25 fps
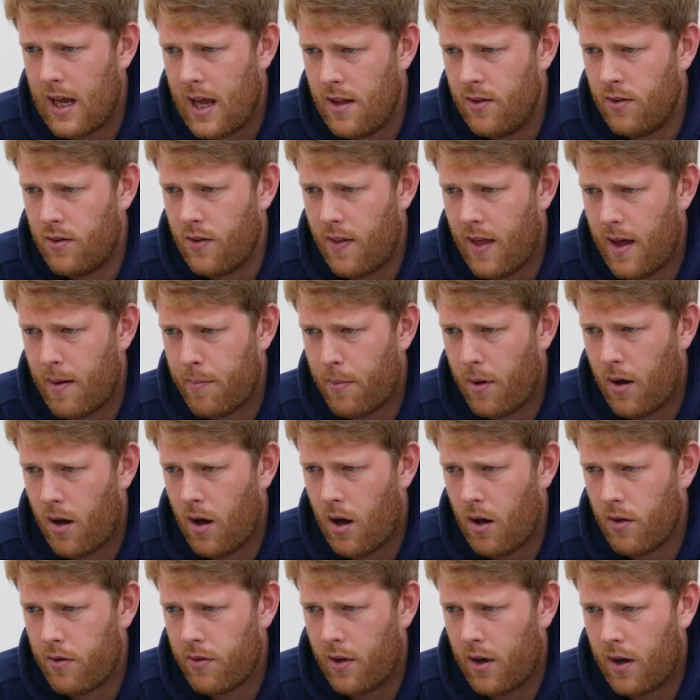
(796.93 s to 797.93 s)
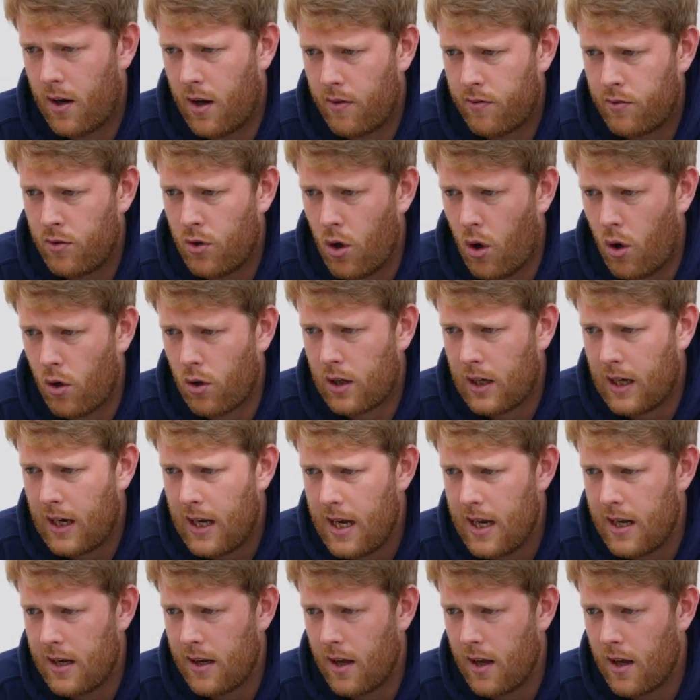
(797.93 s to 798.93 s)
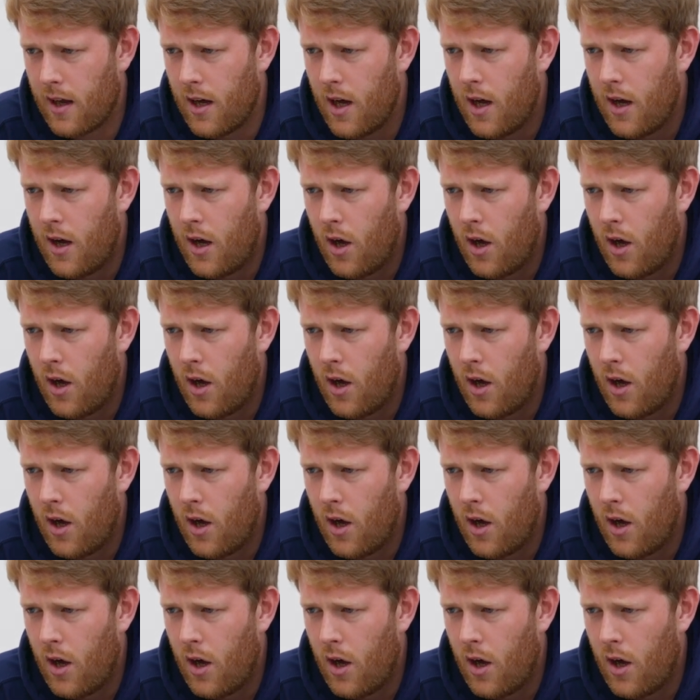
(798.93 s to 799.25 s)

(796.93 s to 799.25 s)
into their path and have not cleared it.